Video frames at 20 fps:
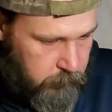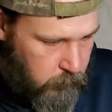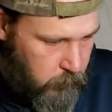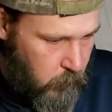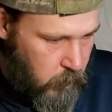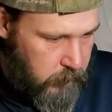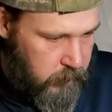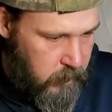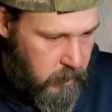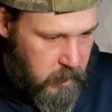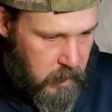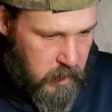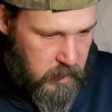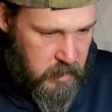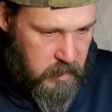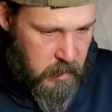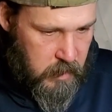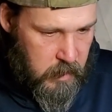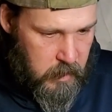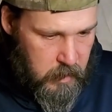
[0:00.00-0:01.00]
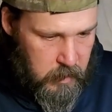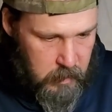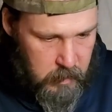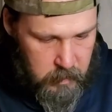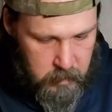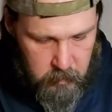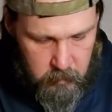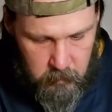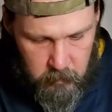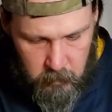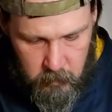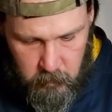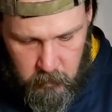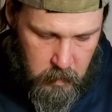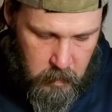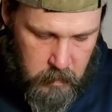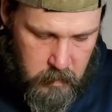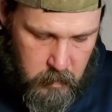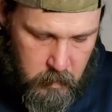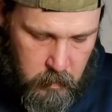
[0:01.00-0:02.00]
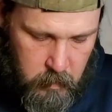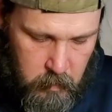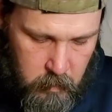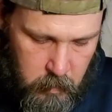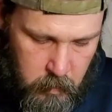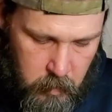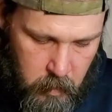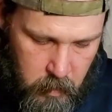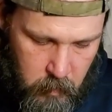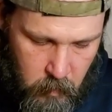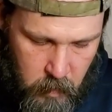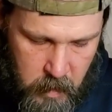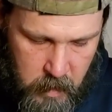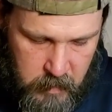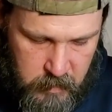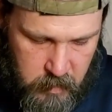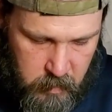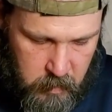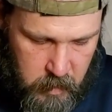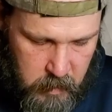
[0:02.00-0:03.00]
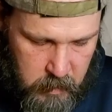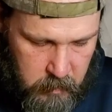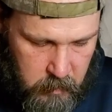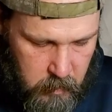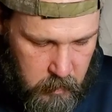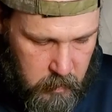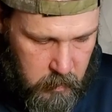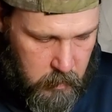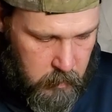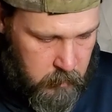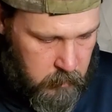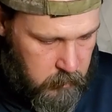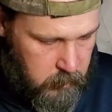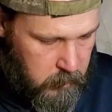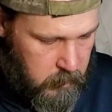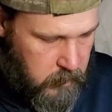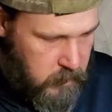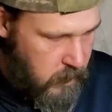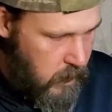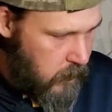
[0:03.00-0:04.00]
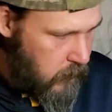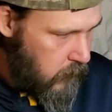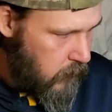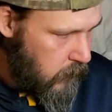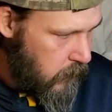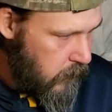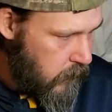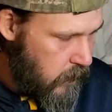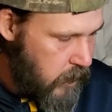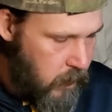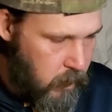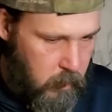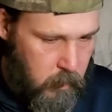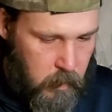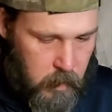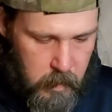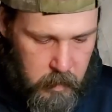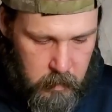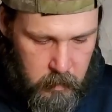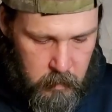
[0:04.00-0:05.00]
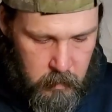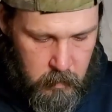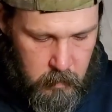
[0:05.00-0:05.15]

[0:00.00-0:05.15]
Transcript: want the dust to get into the glue, otherwise it's not gonna adhere right.